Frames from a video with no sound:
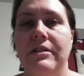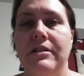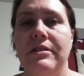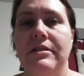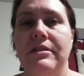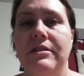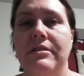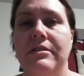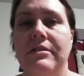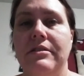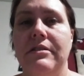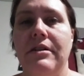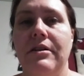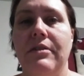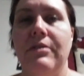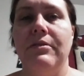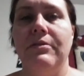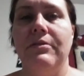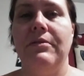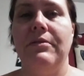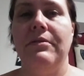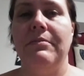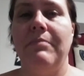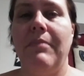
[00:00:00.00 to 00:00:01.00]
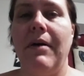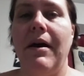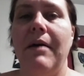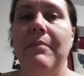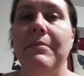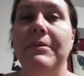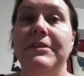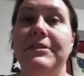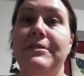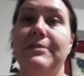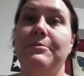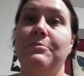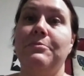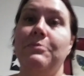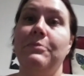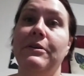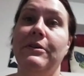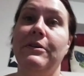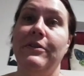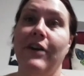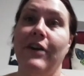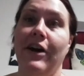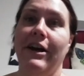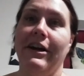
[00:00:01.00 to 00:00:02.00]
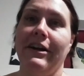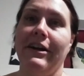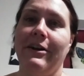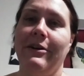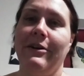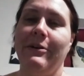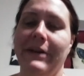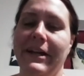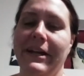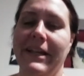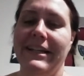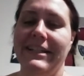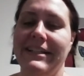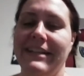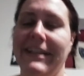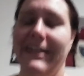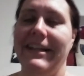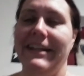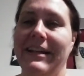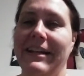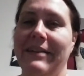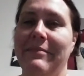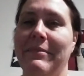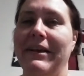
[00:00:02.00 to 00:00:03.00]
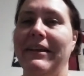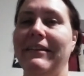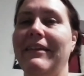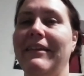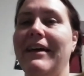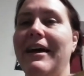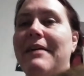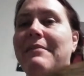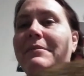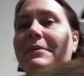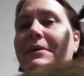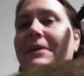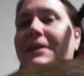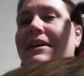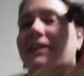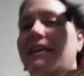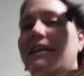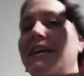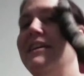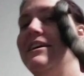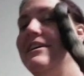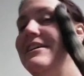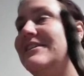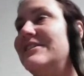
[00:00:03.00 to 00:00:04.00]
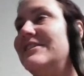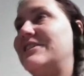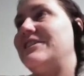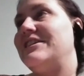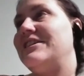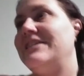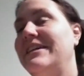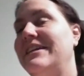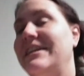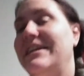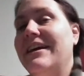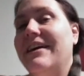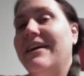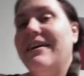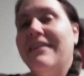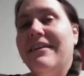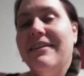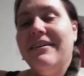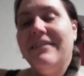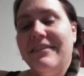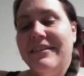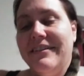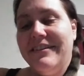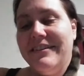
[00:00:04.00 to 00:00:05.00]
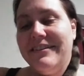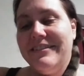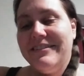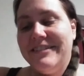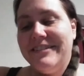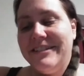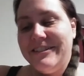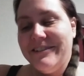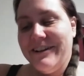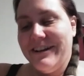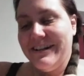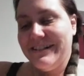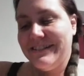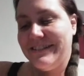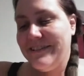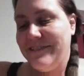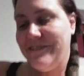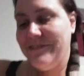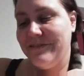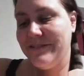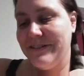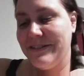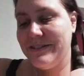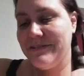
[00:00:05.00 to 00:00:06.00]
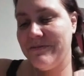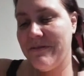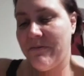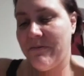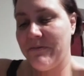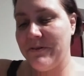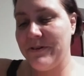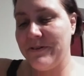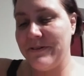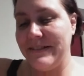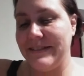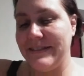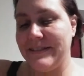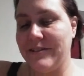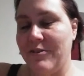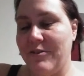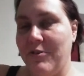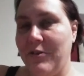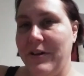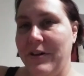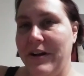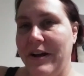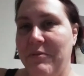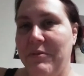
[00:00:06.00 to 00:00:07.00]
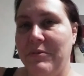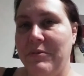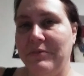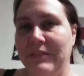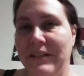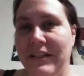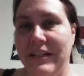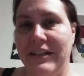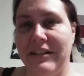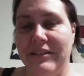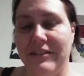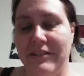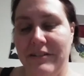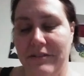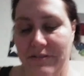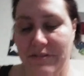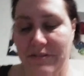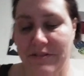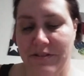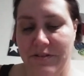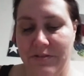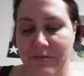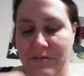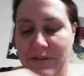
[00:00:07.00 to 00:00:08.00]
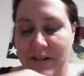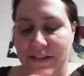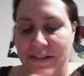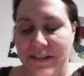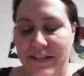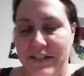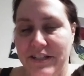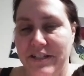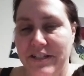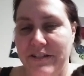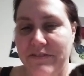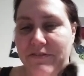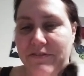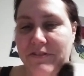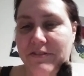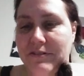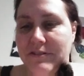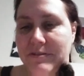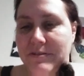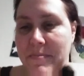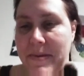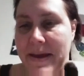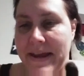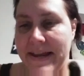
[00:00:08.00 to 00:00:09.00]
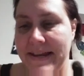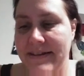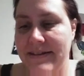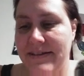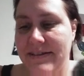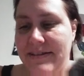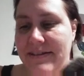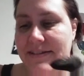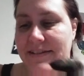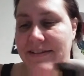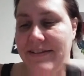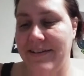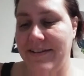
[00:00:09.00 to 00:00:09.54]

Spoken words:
So Poppy just will not quit getting in my lap. She tries to do this while we're doing school, and I won't let her. So I think she feels abandoned.